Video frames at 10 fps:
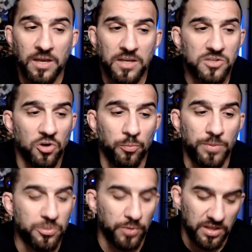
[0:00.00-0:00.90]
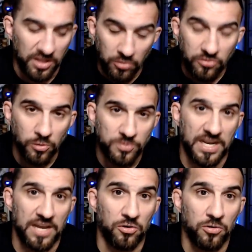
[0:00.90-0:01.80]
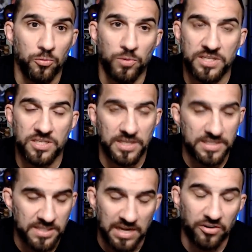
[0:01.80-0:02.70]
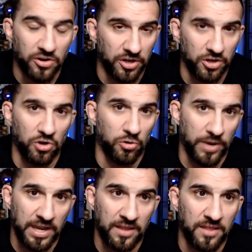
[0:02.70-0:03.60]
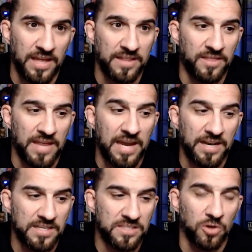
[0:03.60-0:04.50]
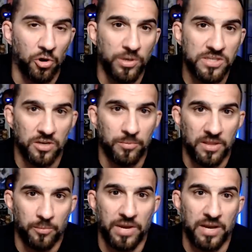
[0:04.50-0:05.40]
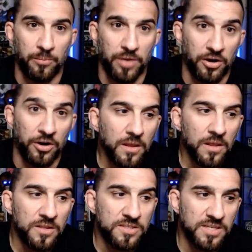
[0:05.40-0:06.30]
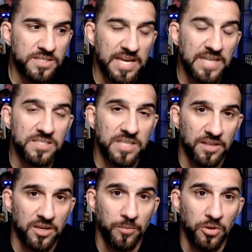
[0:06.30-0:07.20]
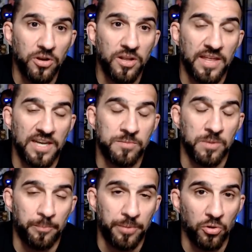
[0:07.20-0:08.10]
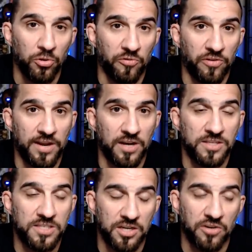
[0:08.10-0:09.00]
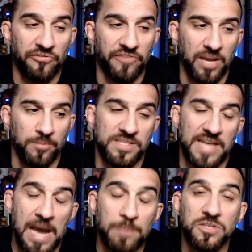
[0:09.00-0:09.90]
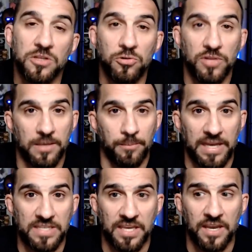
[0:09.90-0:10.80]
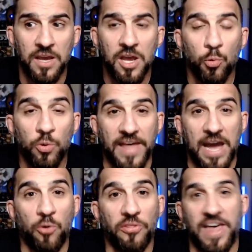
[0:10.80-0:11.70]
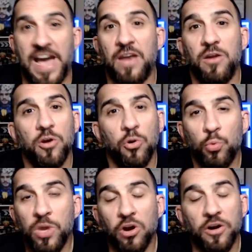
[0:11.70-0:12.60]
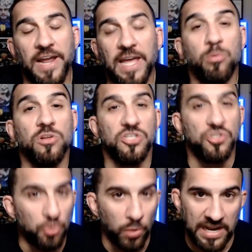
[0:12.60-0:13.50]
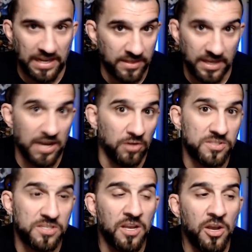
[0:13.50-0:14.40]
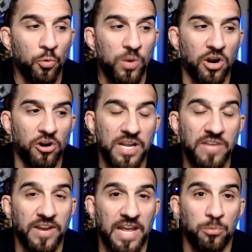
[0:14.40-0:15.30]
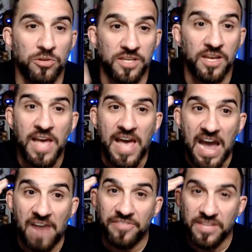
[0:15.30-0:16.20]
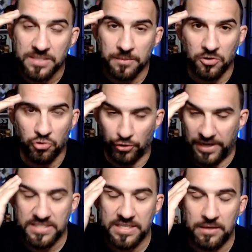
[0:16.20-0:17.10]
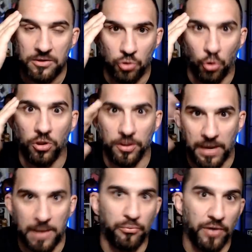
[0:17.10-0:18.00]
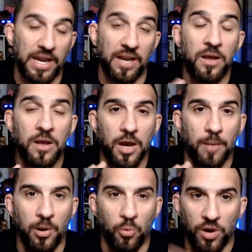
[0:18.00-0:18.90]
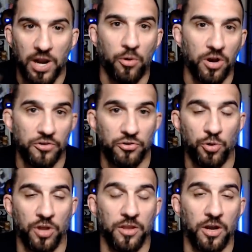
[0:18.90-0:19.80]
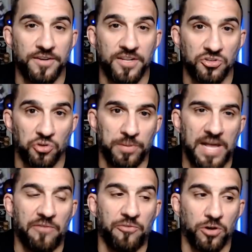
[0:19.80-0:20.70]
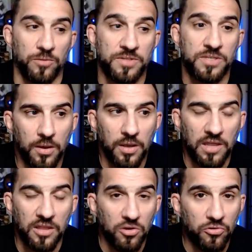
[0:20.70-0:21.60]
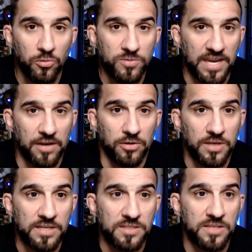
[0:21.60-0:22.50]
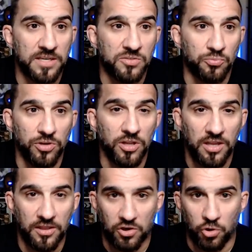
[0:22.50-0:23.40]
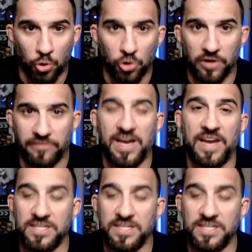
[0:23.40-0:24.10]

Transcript: So between the YouTube channel, which is never going to go away, that that is always going to be the bread and butter. The success and the community that has been built over there, the Stikker fam is absolutely amazing. Without that, we aren't able to do anything else we aren't even able to have this crazy goal in my brain about what I want to do on, on digital platforms. And the YouTube channel is is really the core of that.